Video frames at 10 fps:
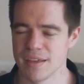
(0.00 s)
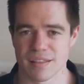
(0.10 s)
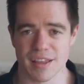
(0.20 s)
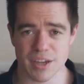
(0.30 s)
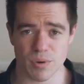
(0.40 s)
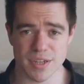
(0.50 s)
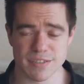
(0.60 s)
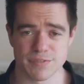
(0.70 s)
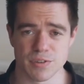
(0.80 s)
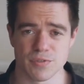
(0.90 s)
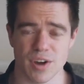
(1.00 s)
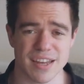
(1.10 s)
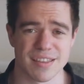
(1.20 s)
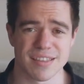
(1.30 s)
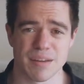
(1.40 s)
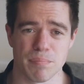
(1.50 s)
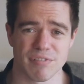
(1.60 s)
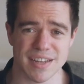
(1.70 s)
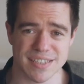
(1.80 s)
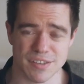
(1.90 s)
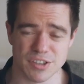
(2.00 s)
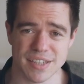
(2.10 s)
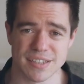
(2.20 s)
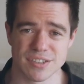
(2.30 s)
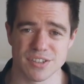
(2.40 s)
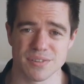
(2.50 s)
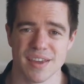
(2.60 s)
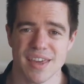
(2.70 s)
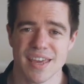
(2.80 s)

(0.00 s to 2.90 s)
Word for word: Likewise, if you've got anything pressing that you need to do,